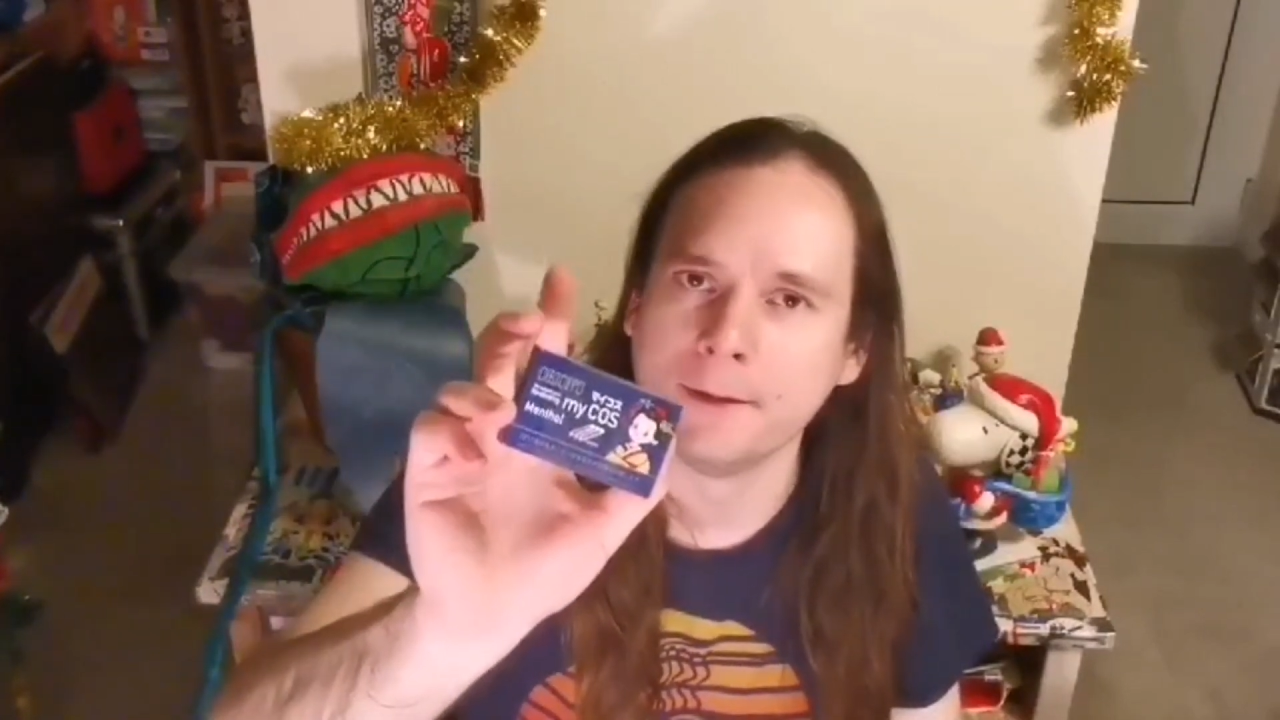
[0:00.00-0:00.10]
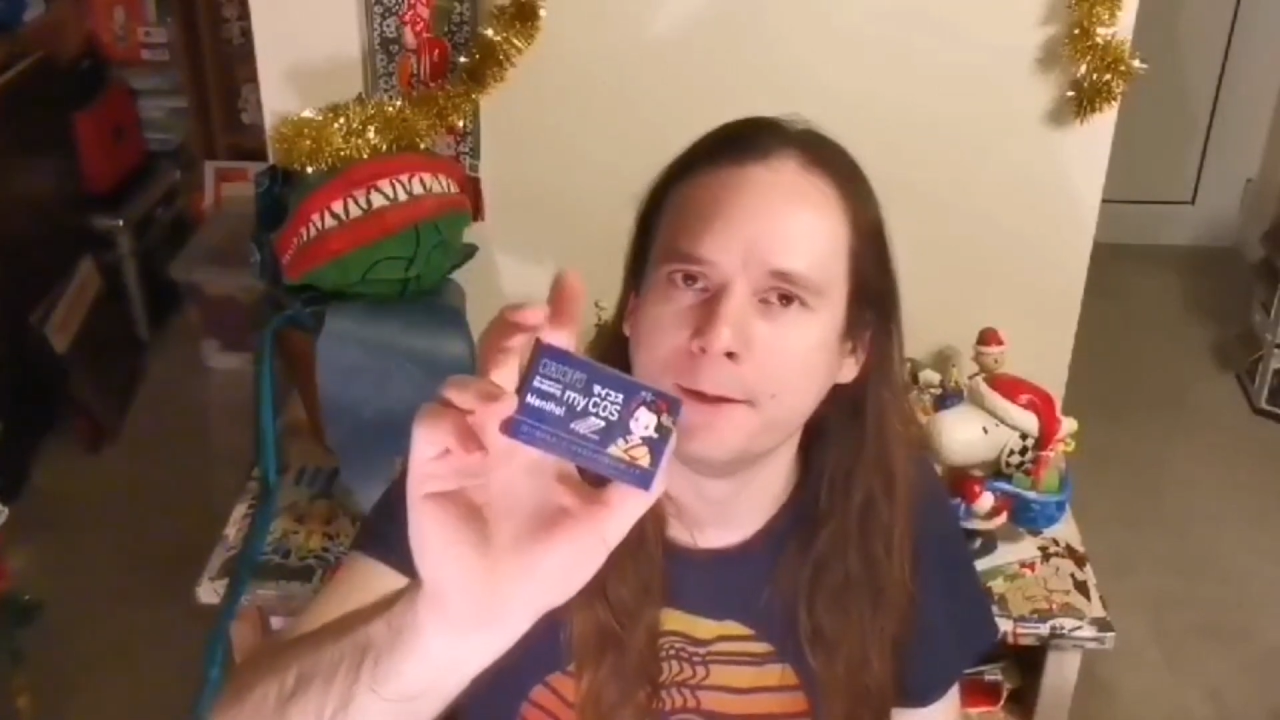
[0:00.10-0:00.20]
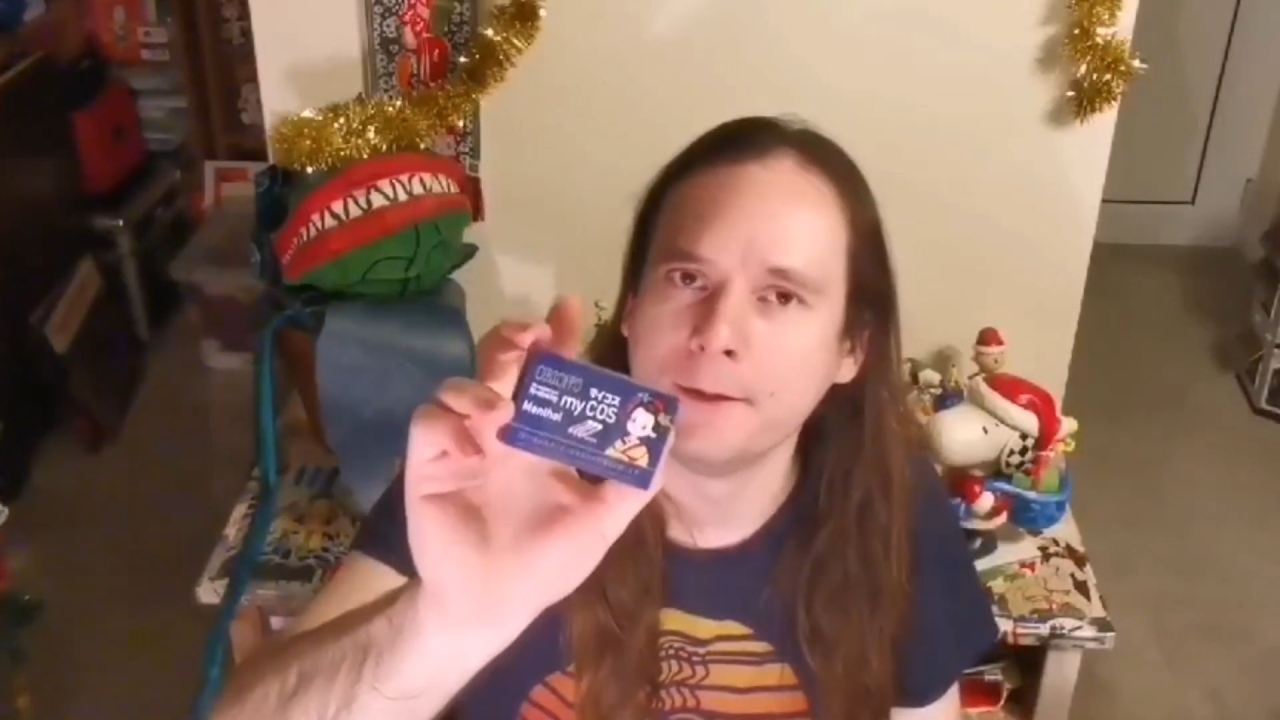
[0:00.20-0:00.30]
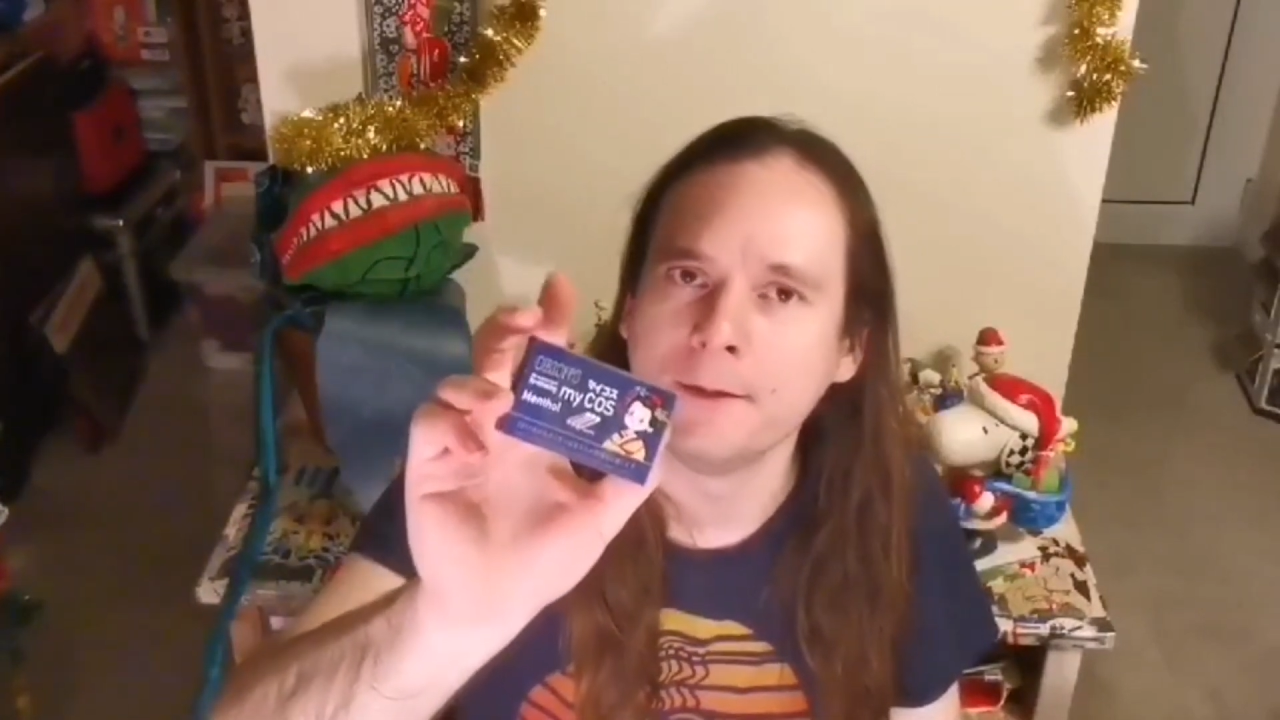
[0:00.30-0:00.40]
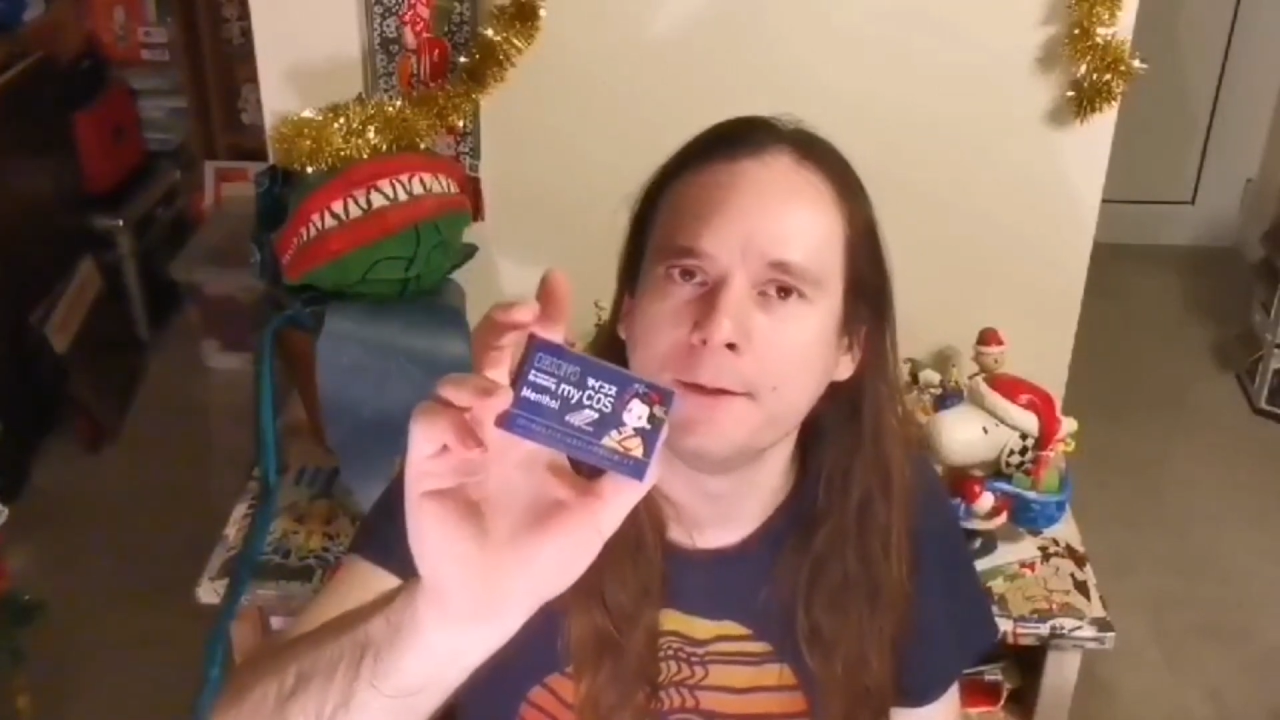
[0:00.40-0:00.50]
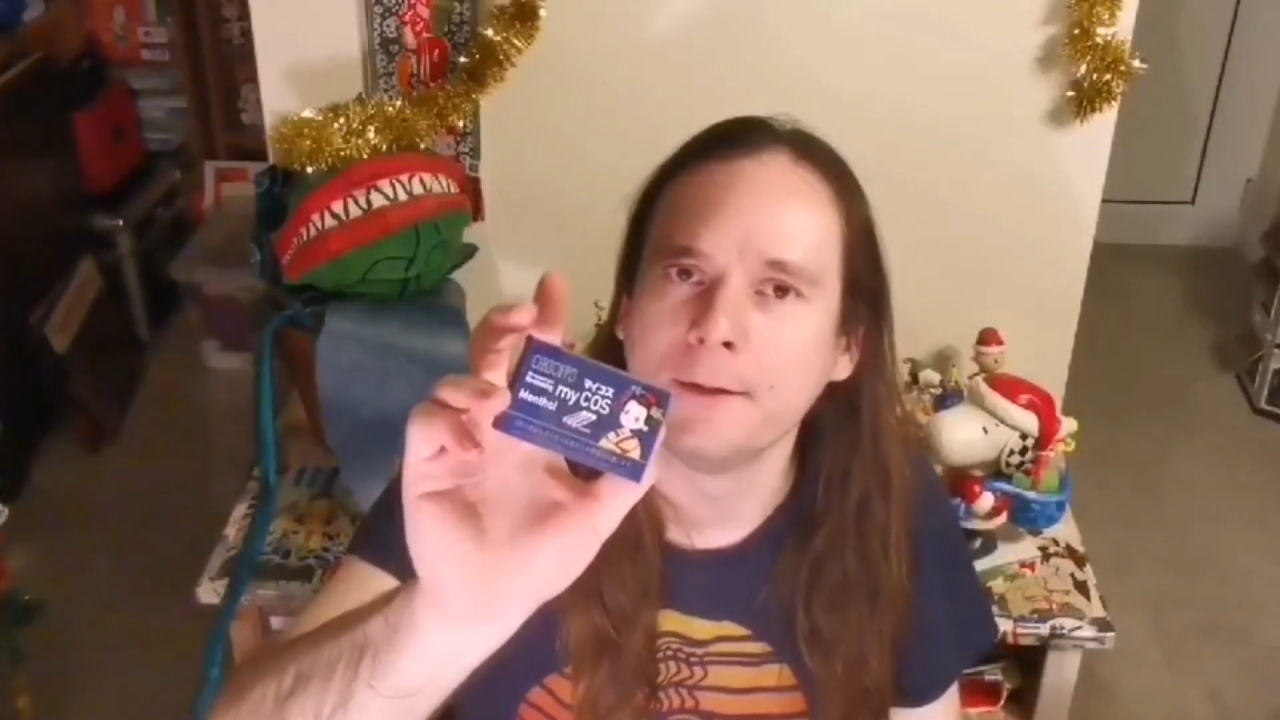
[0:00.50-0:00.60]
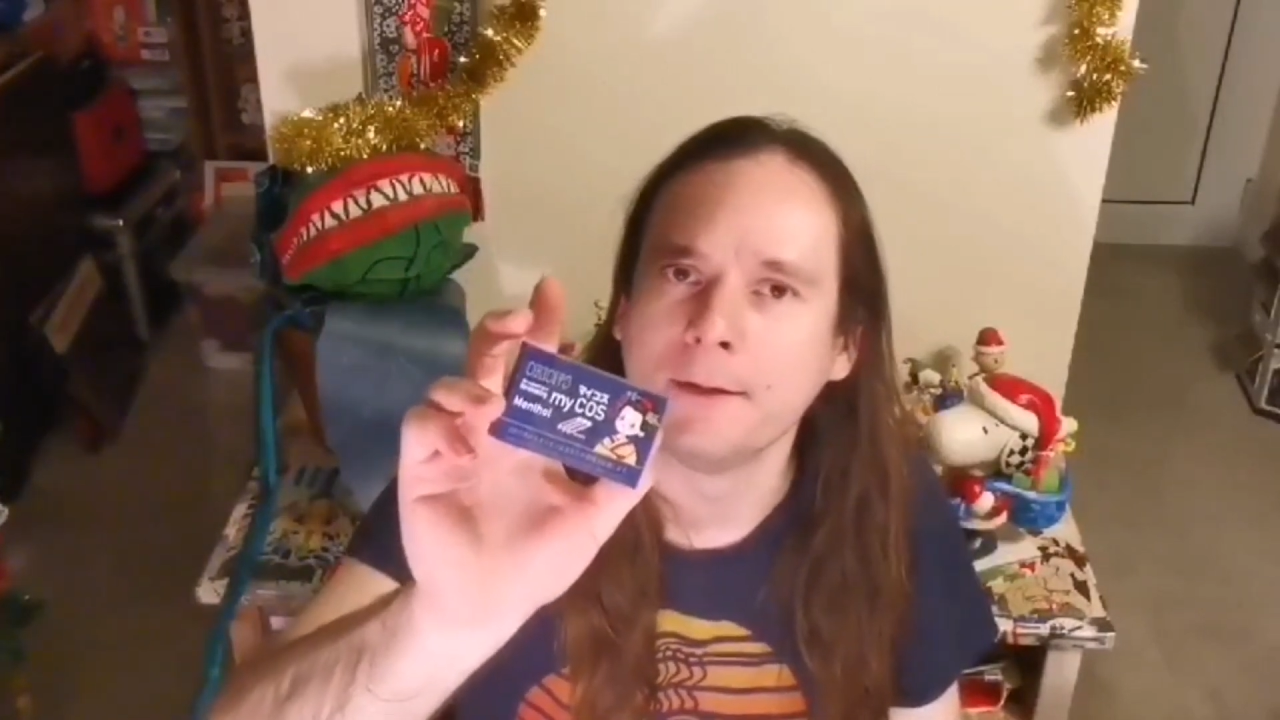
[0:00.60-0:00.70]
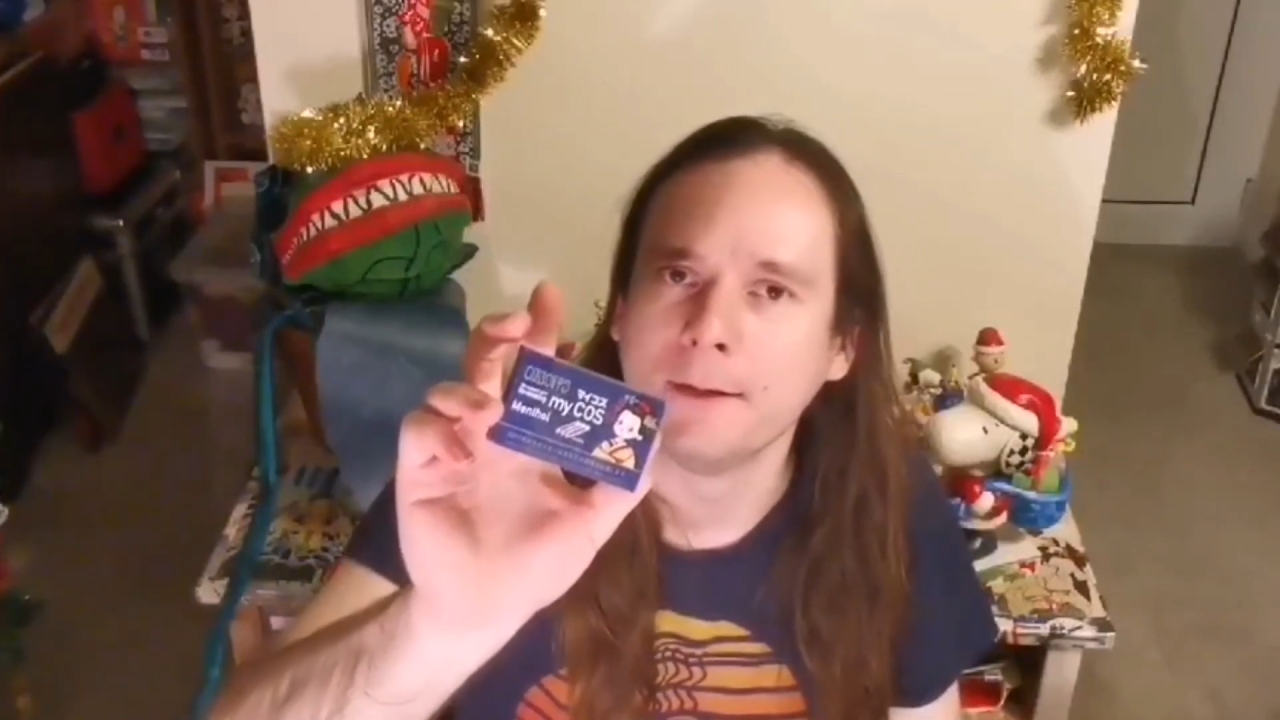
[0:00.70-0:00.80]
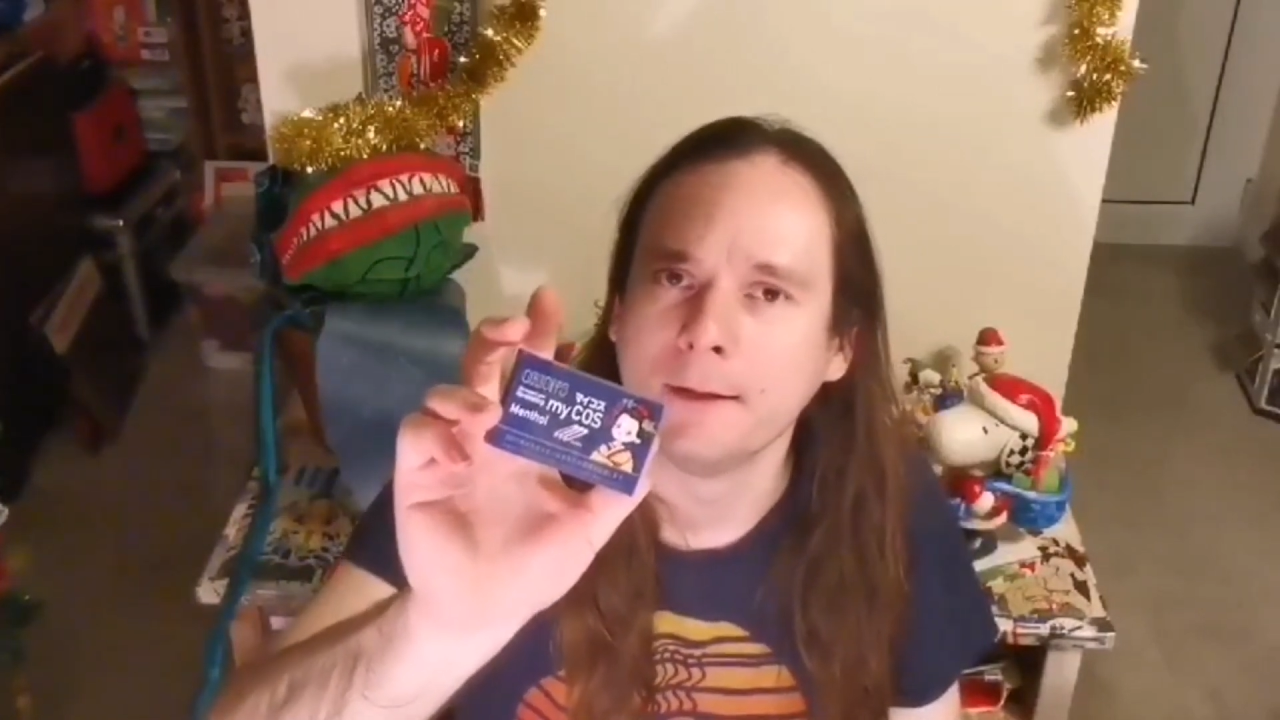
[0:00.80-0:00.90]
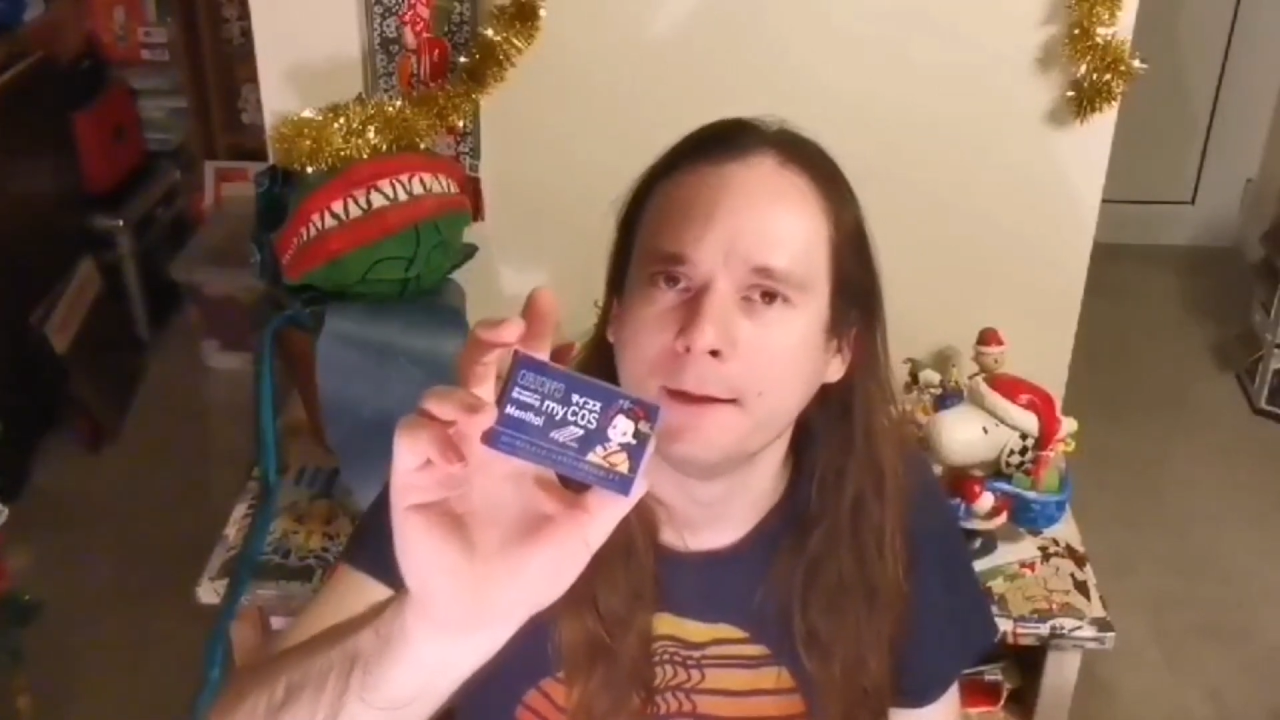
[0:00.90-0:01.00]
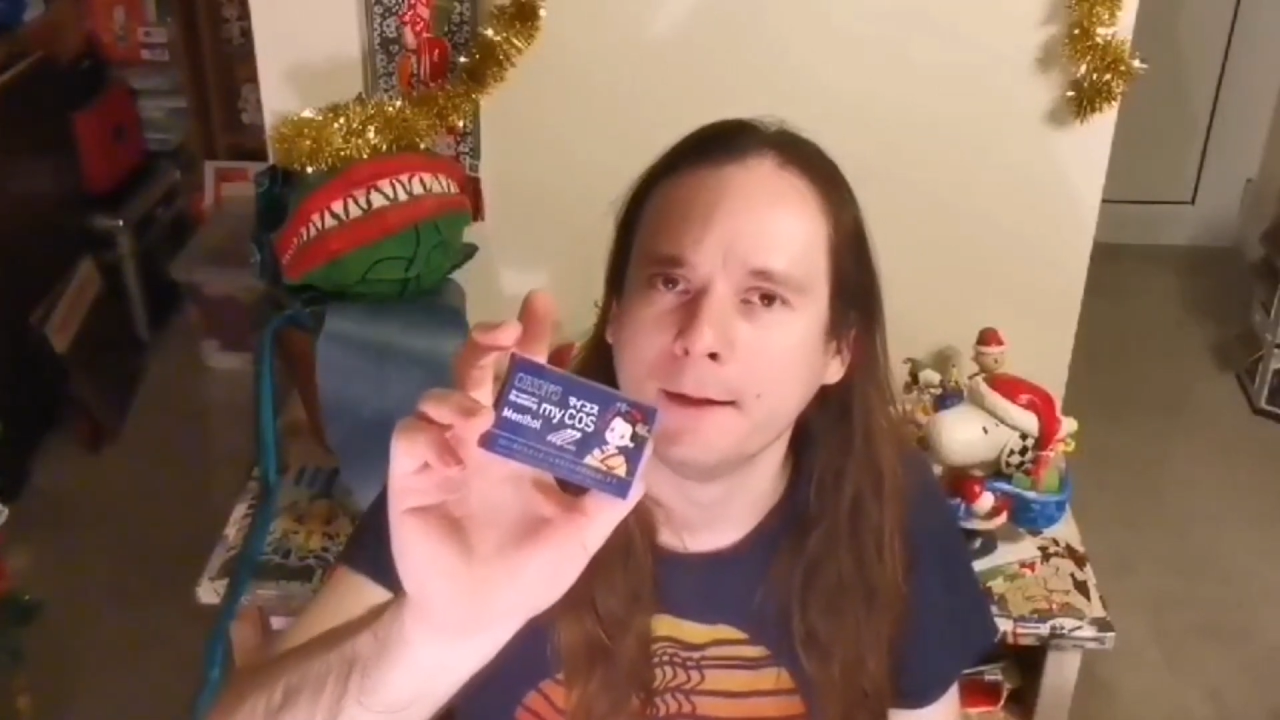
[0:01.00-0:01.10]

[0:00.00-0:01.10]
used to do